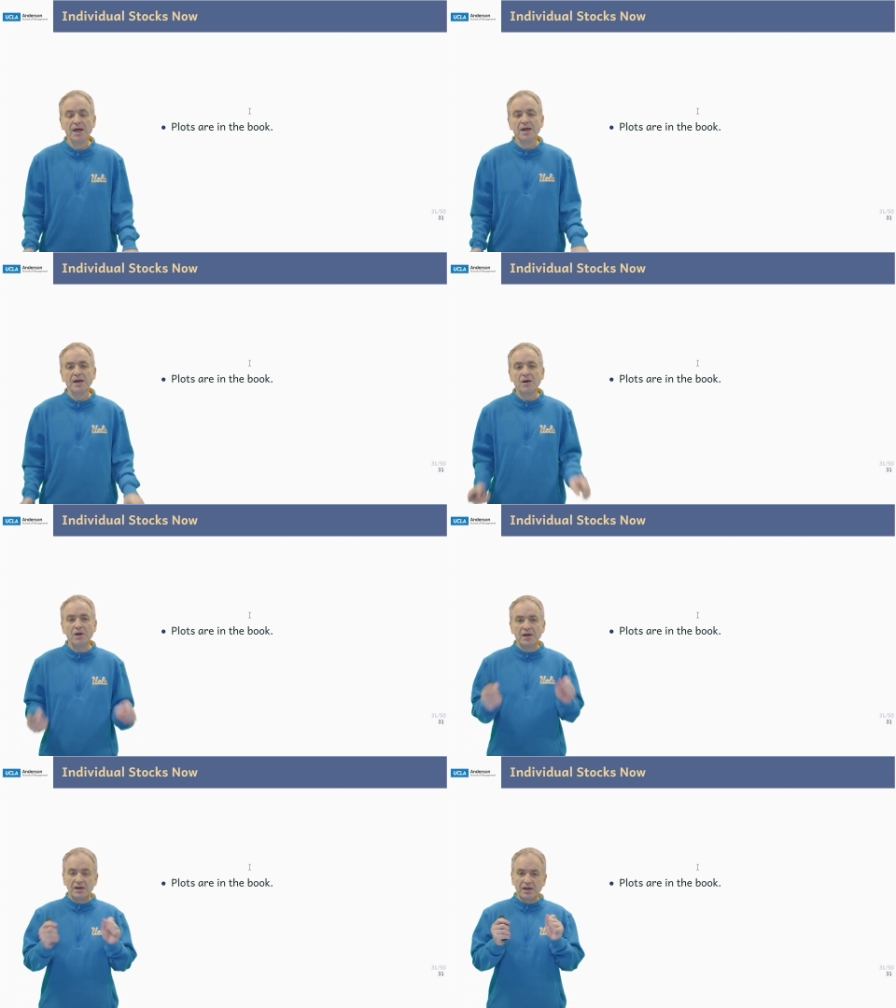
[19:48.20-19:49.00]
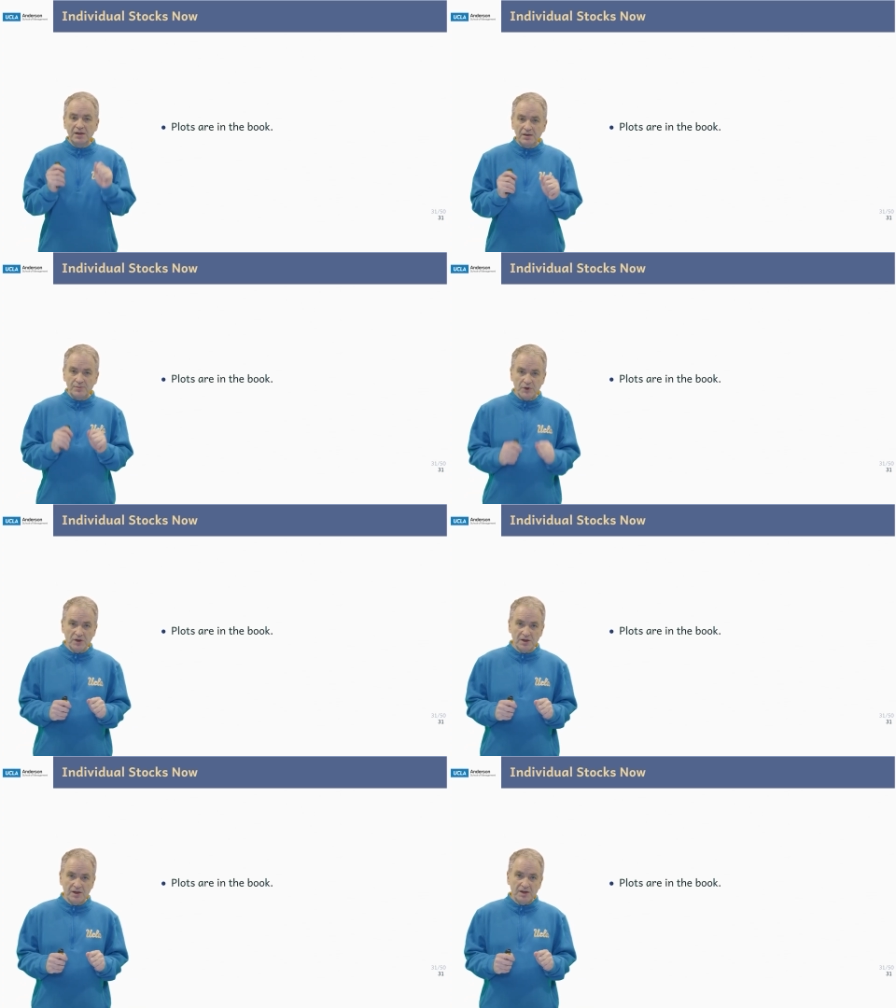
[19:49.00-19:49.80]
Now, in the
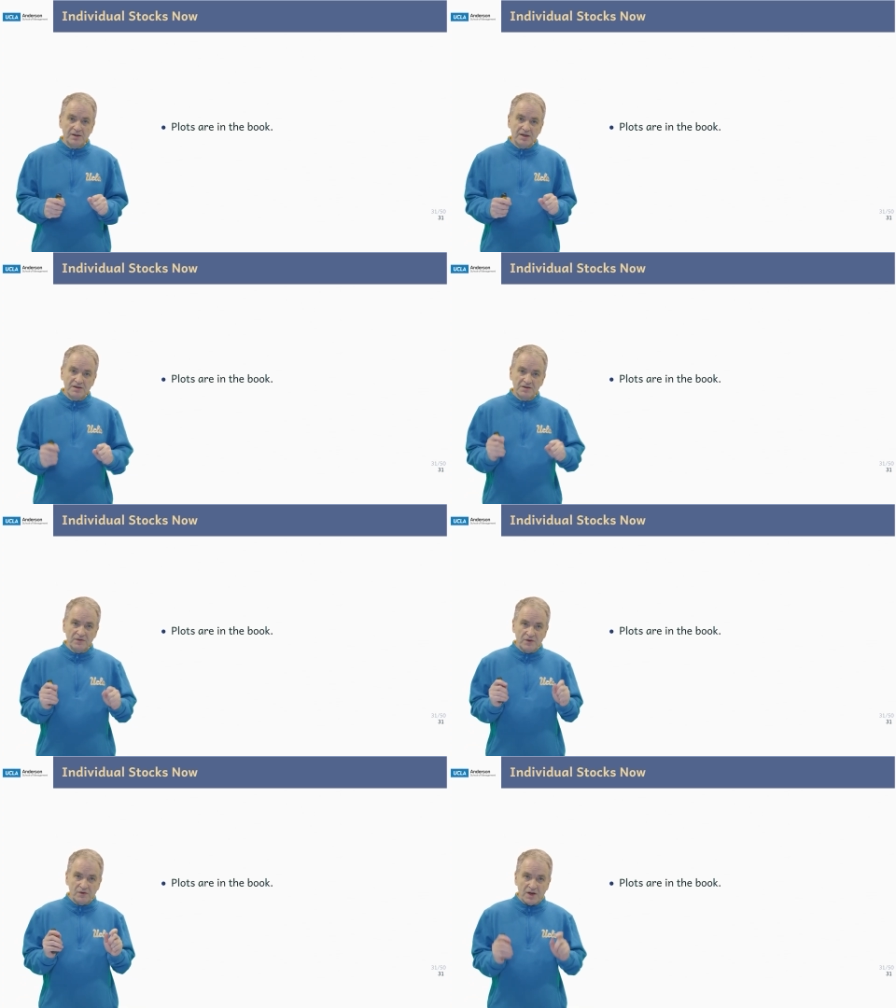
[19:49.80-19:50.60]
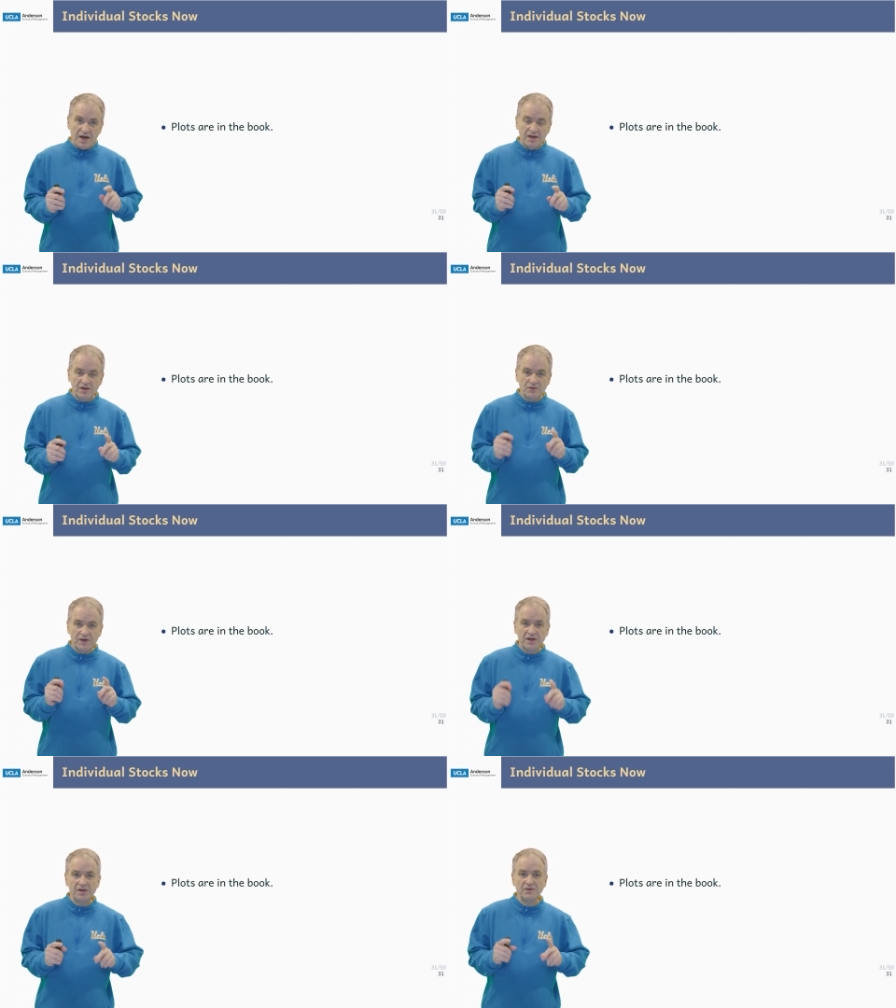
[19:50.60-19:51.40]
book, there is a variety of
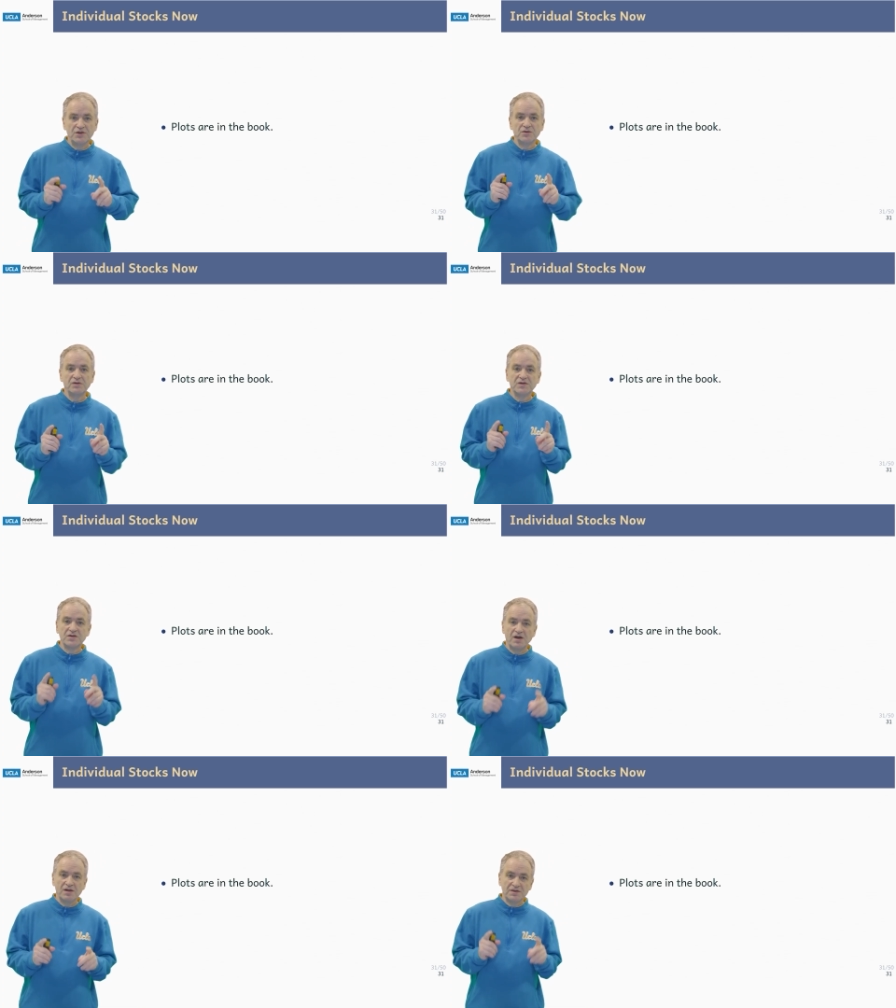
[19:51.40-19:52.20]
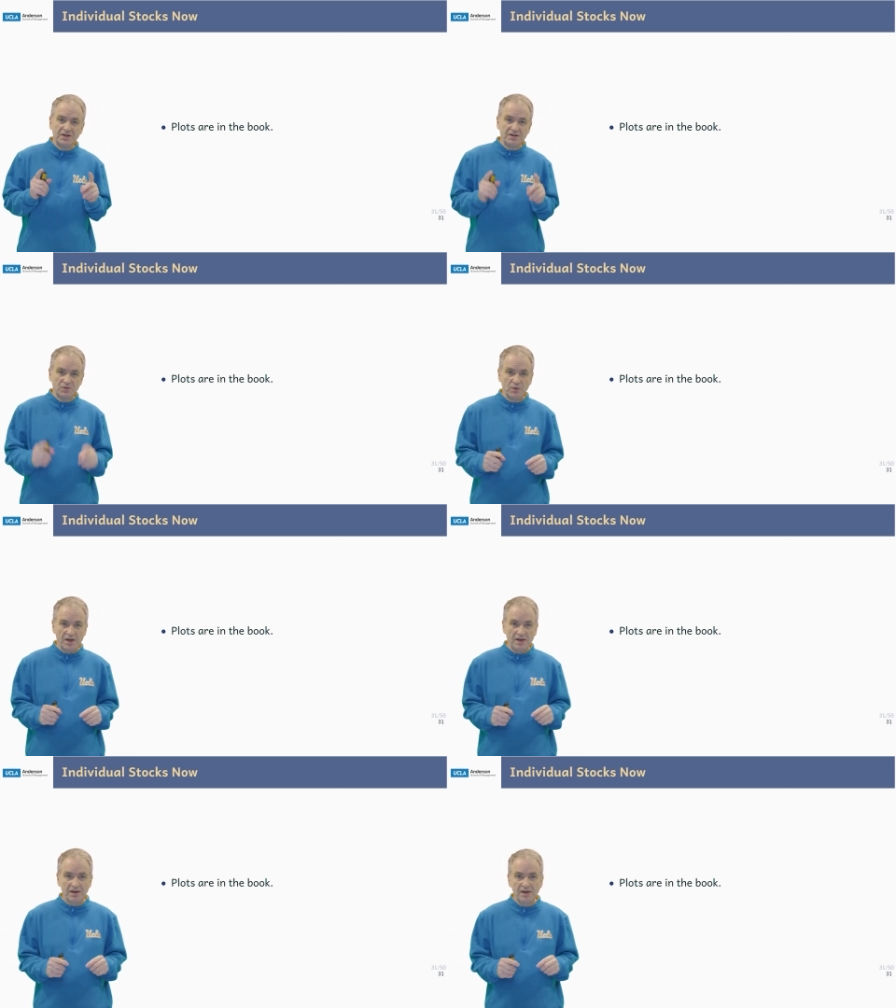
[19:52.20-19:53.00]
individual stocks as
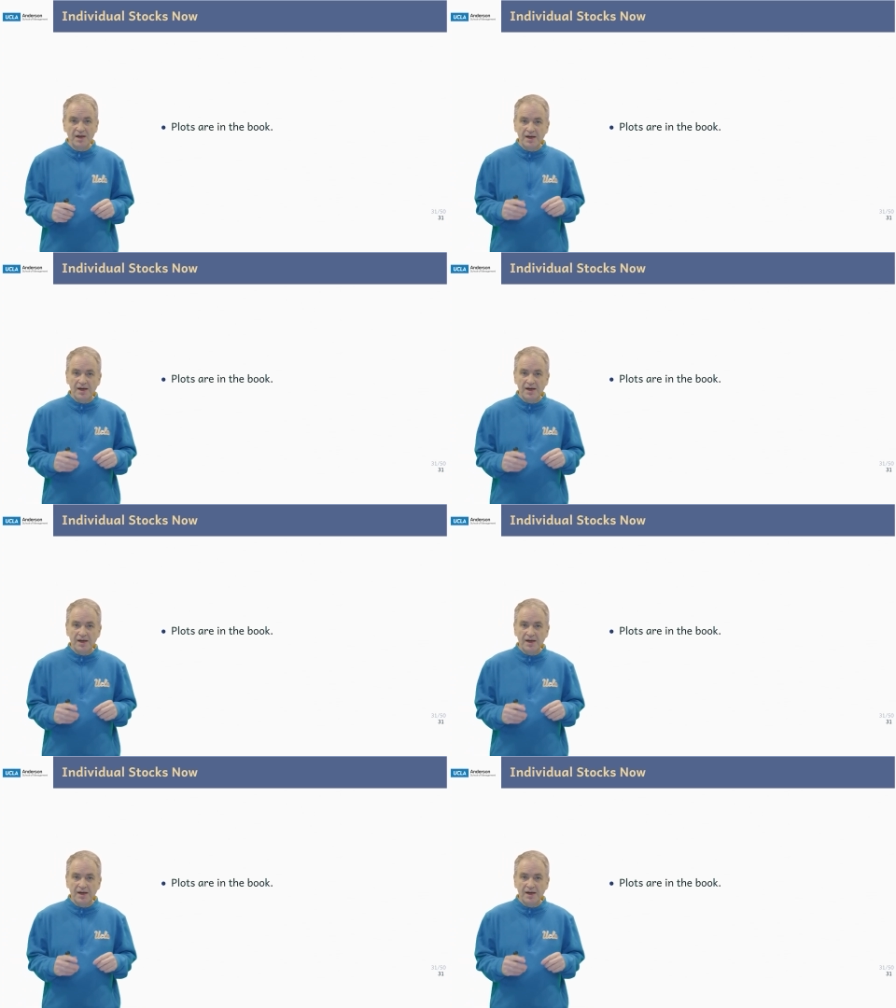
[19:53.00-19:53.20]
well,